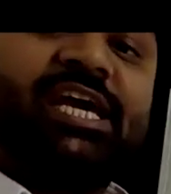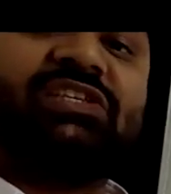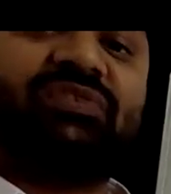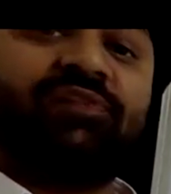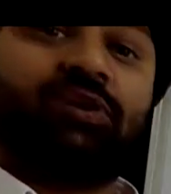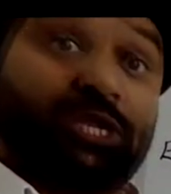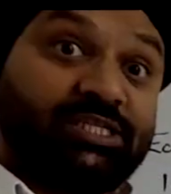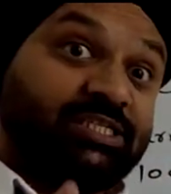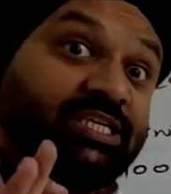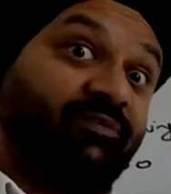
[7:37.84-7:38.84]
is
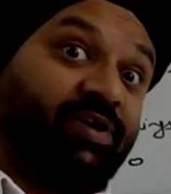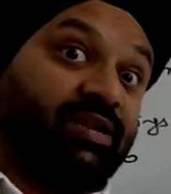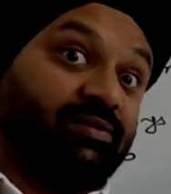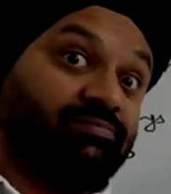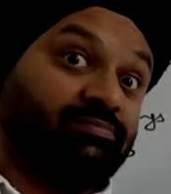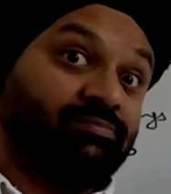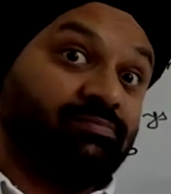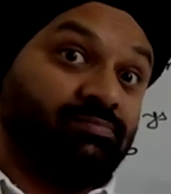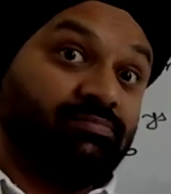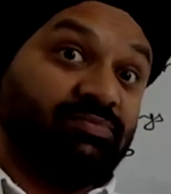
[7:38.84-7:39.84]
$5 given.
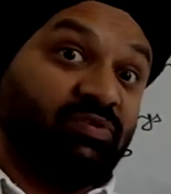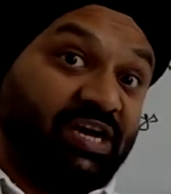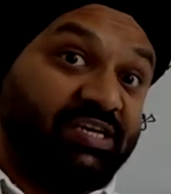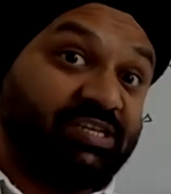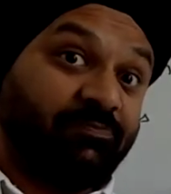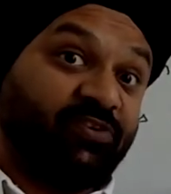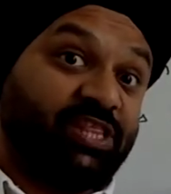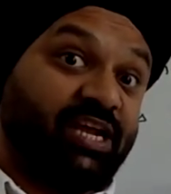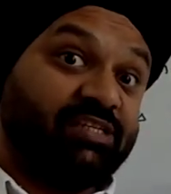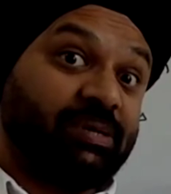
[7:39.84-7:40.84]
So
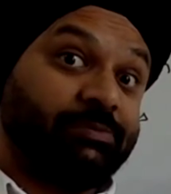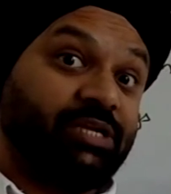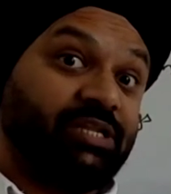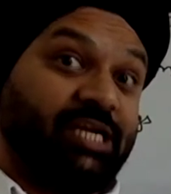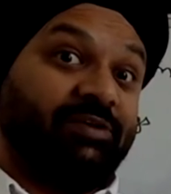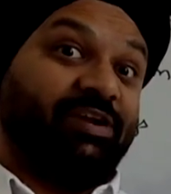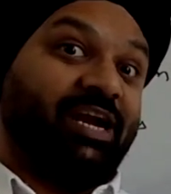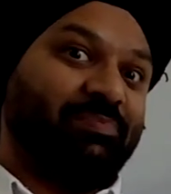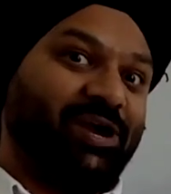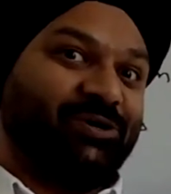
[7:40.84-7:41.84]
with an assumption, the
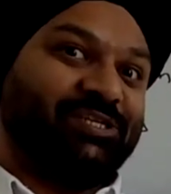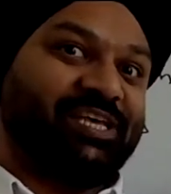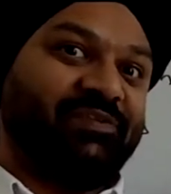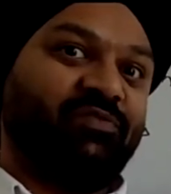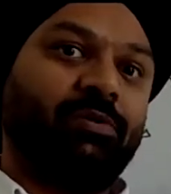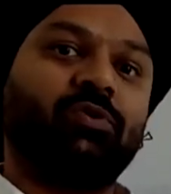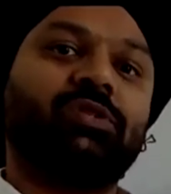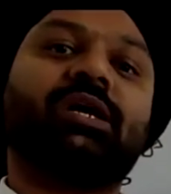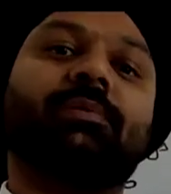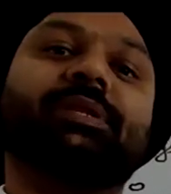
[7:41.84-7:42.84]
dividend payout is same for
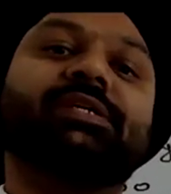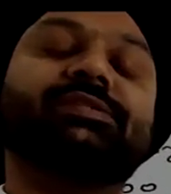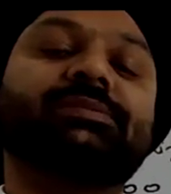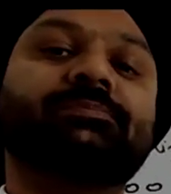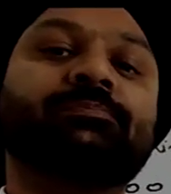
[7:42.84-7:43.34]
both the companies.